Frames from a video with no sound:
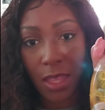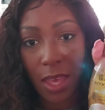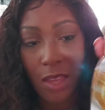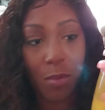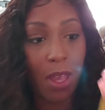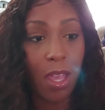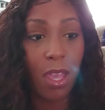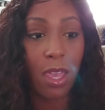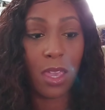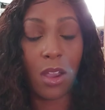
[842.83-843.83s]
like
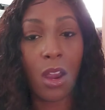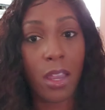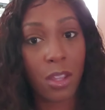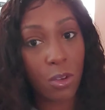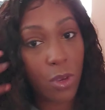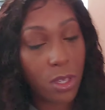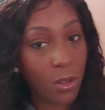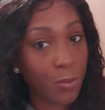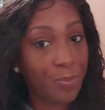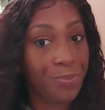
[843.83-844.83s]
my argan
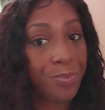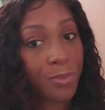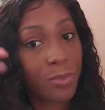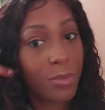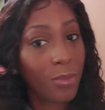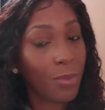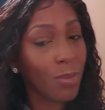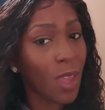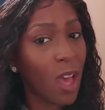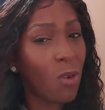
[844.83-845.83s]
oil.
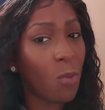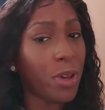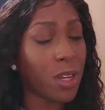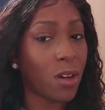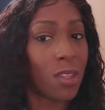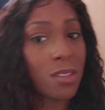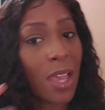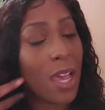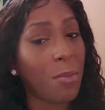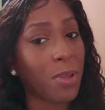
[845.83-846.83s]
I won't put it on the
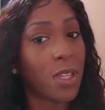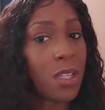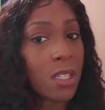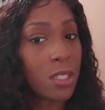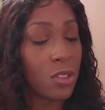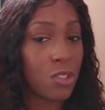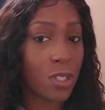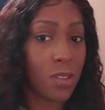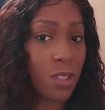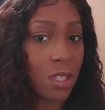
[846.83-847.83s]
top,
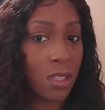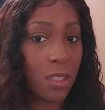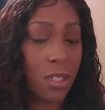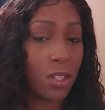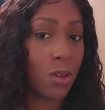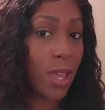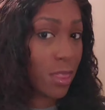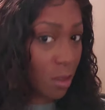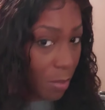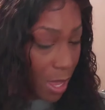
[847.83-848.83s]
just a little at
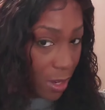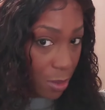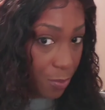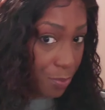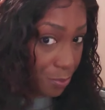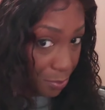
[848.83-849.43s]
the bottom.